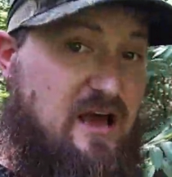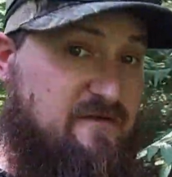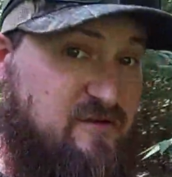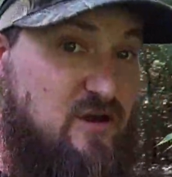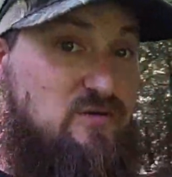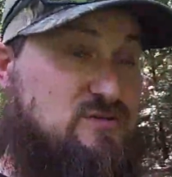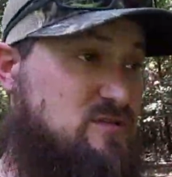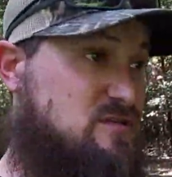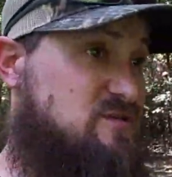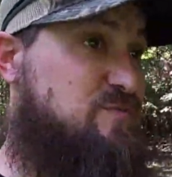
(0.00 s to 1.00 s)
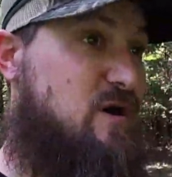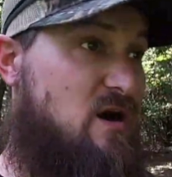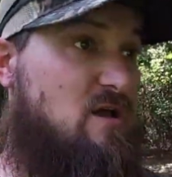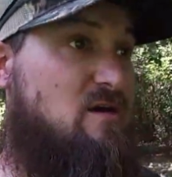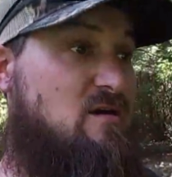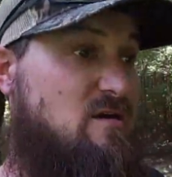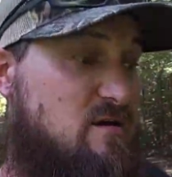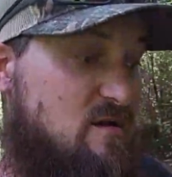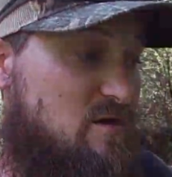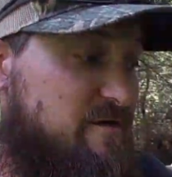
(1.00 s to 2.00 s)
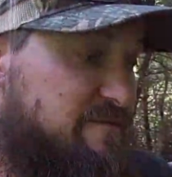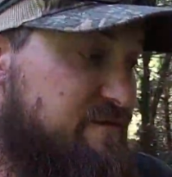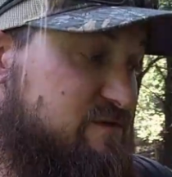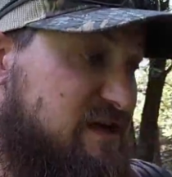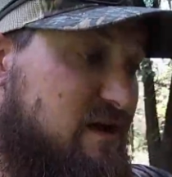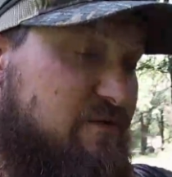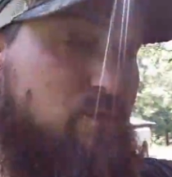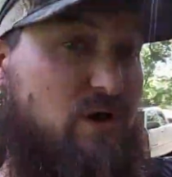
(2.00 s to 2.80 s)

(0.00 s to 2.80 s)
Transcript: I've chose this spot for south